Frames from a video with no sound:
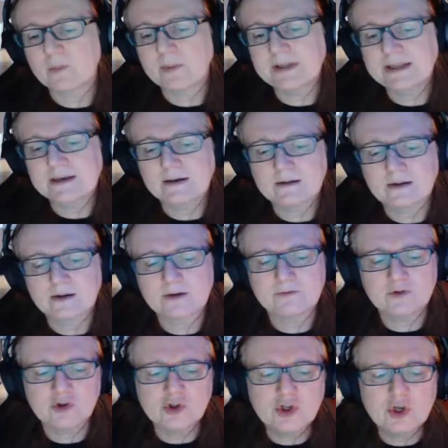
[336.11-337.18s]
We did a lot
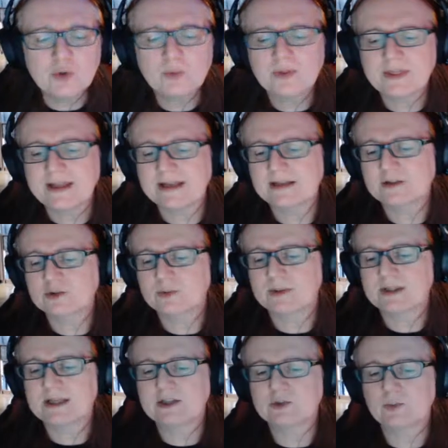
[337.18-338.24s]
of new things
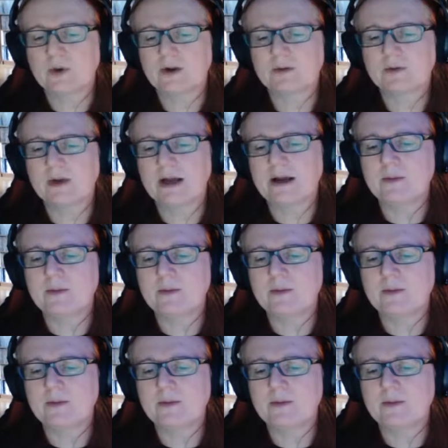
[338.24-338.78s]
with this one,